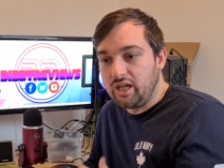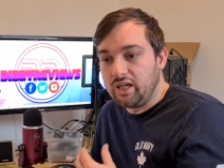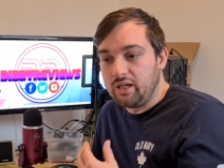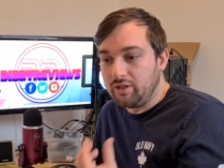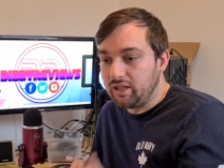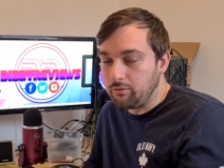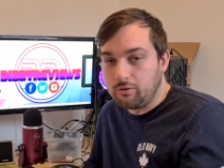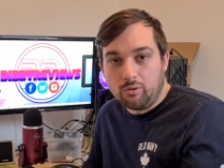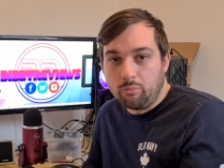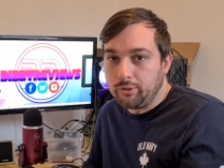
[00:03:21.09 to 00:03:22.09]
Um, my liquid
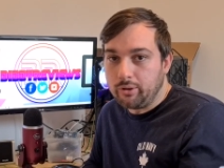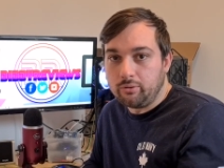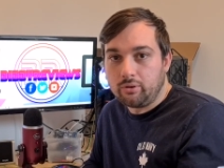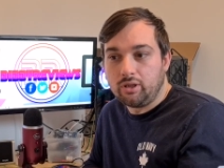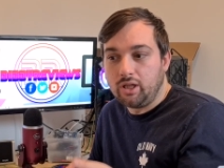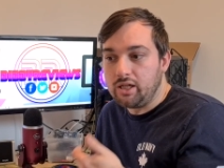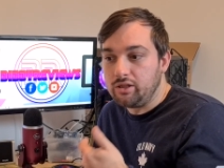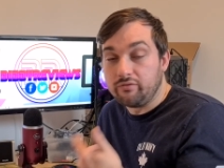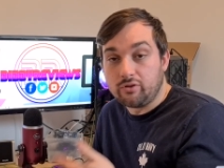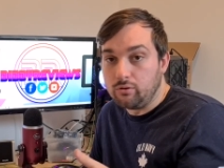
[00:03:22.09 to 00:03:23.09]
cooler broke, and
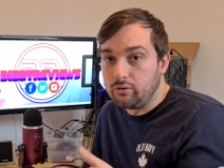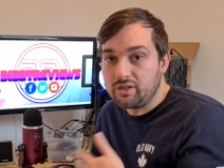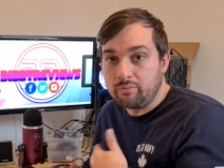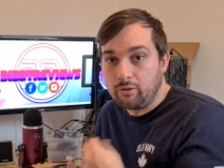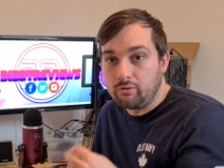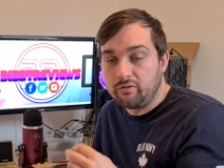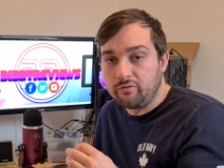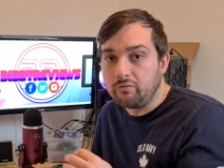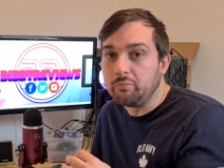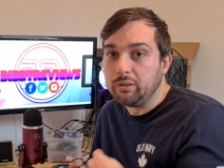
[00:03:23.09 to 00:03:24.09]
the other coolers I borrowed off
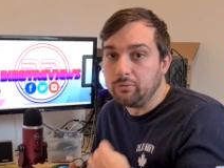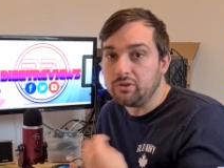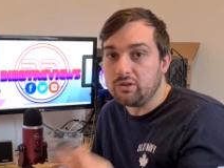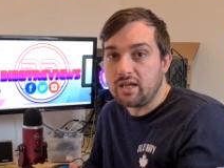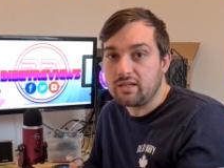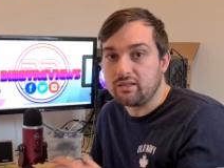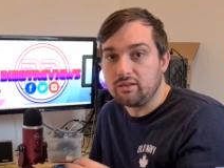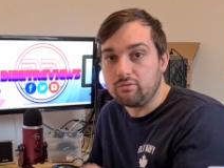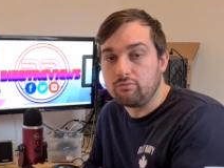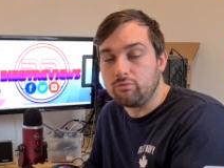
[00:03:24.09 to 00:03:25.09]
other people to test
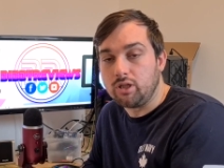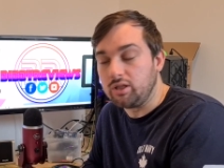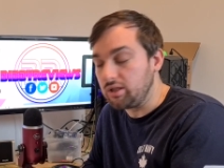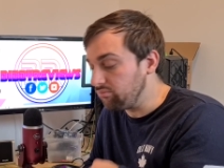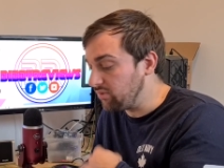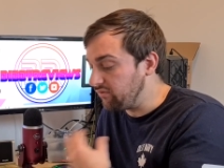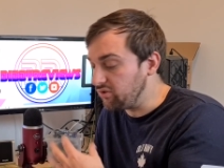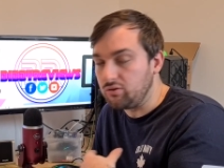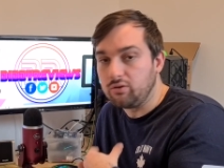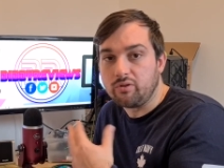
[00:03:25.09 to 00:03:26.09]
and uh, give a
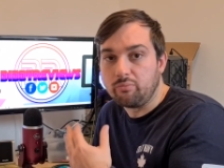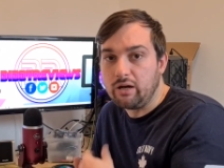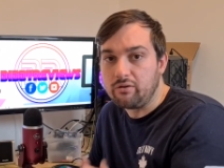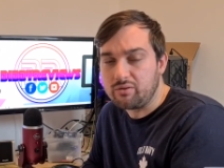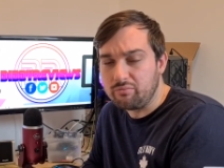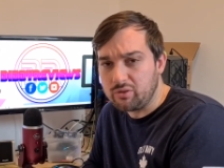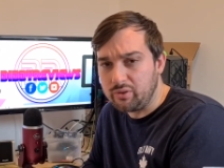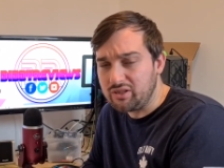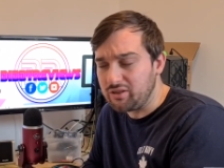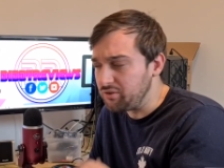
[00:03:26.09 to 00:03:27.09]
sort of comparison
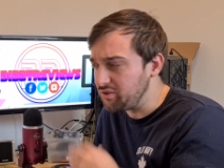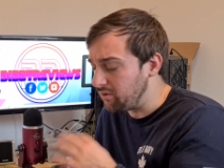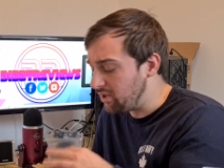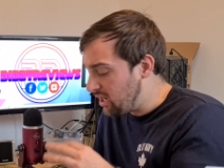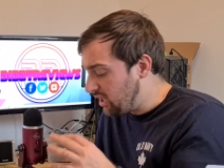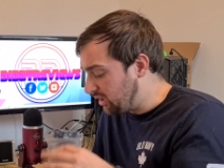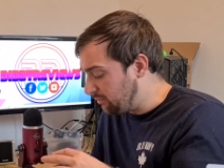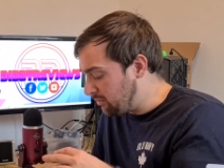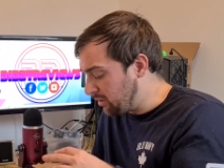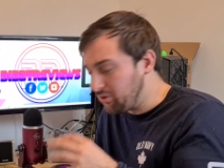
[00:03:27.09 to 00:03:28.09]
between the two. So at the
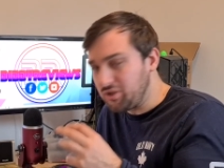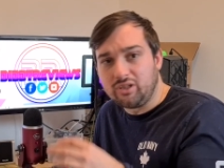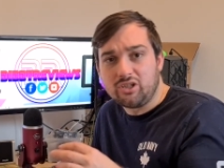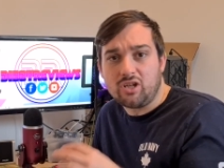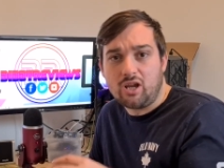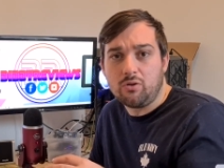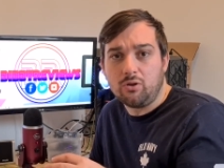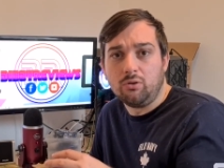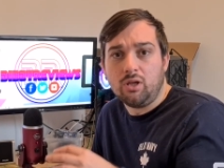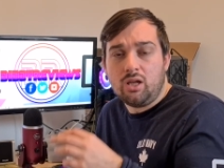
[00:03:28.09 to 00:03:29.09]
moment, I'm just going to show you